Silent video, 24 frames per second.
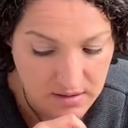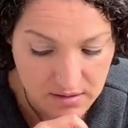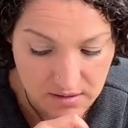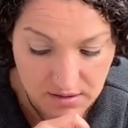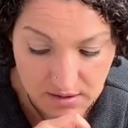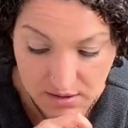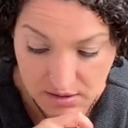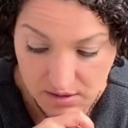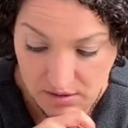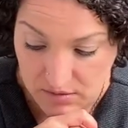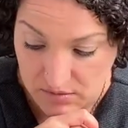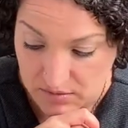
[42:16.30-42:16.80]

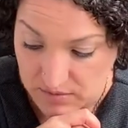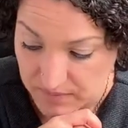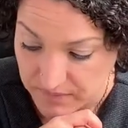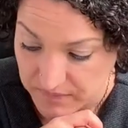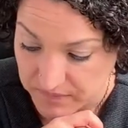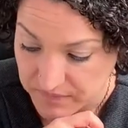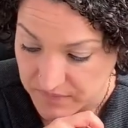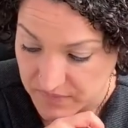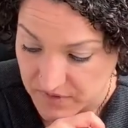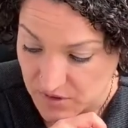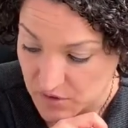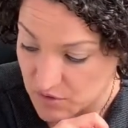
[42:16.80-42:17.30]
you know,
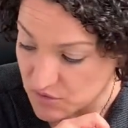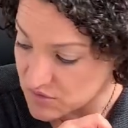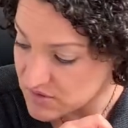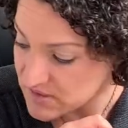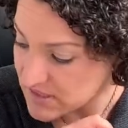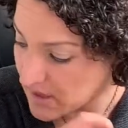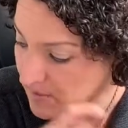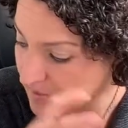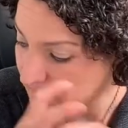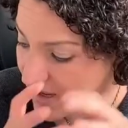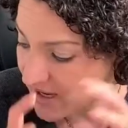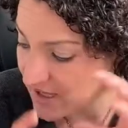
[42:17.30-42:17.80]
use
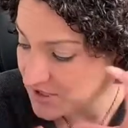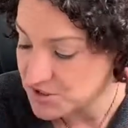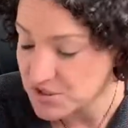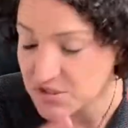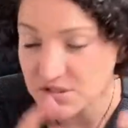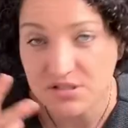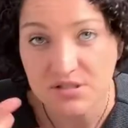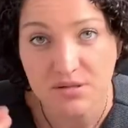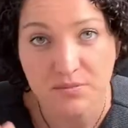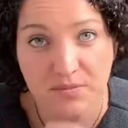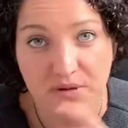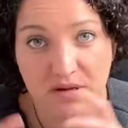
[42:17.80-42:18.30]
that
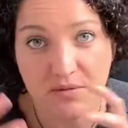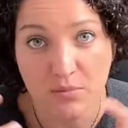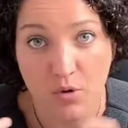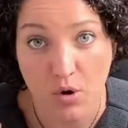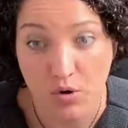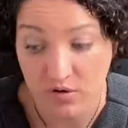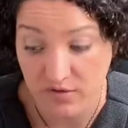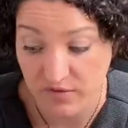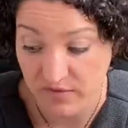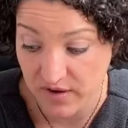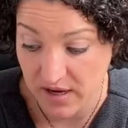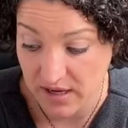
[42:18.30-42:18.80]
passion to be
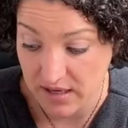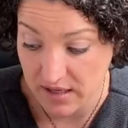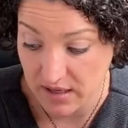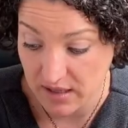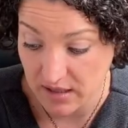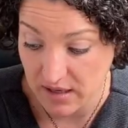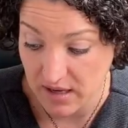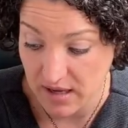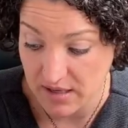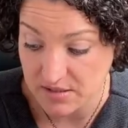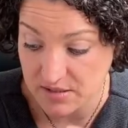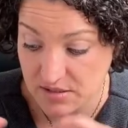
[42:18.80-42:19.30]

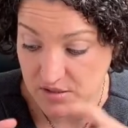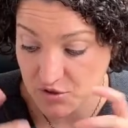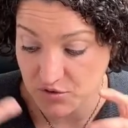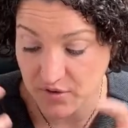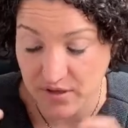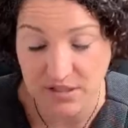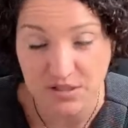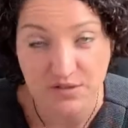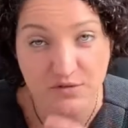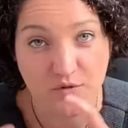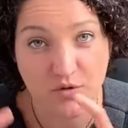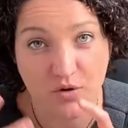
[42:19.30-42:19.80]
motivating and to
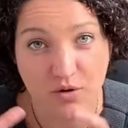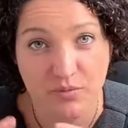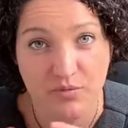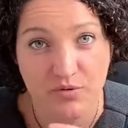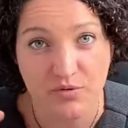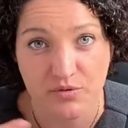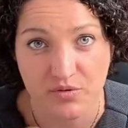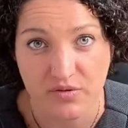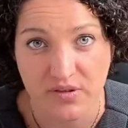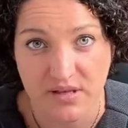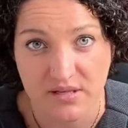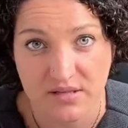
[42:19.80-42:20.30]
transform
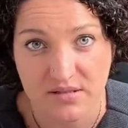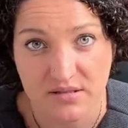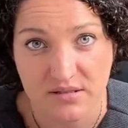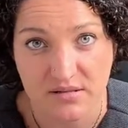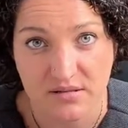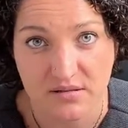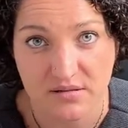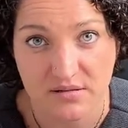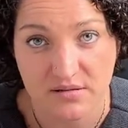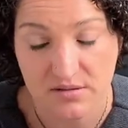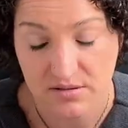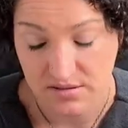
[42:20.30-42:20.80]
through this.
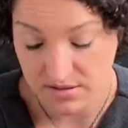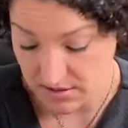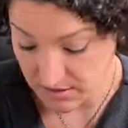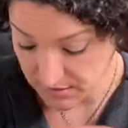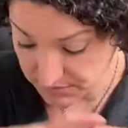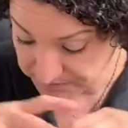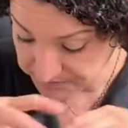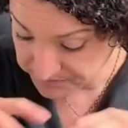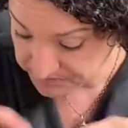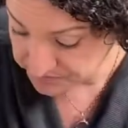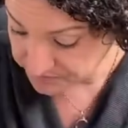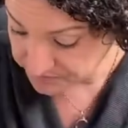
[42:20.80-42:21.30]
So